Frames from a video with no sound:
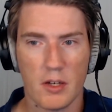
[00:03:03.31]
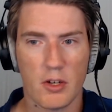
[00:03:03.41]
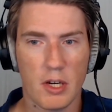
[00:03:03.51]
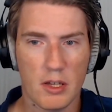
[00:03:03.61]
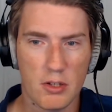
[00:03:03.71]

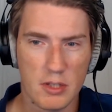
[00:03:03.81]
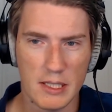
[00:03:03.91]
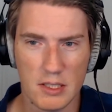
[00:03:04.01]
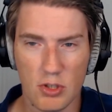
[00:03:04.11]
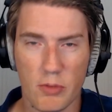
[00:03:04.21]
You need to
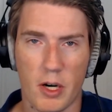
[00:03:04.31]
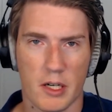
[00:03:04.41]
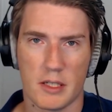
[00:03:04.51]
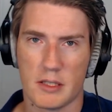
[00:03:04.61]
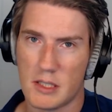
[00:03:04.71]
test new
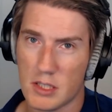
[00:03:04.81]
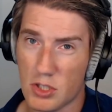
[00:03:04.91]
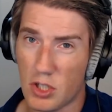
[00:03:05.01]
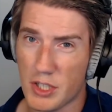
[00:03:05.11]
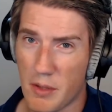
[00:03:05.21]
markets. This
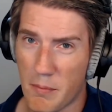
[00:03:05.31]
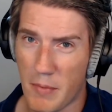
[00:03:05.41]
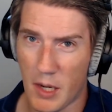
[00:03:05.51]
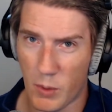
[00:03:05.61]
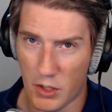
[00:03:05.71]
is also the
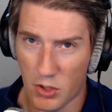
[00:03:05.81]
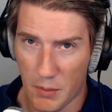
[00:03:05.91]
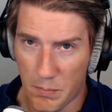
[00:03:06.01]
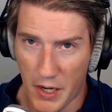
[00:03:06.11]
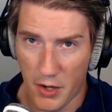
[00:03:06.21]
main way to
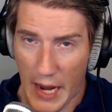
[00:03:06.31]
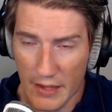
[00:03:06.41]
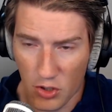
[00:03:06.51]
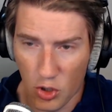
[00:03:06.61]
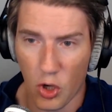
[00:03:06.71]
get better
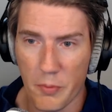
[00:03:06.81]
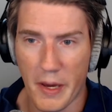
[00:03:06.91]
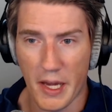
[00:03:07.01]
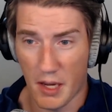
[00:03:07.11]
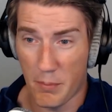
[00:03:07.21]
at gold making,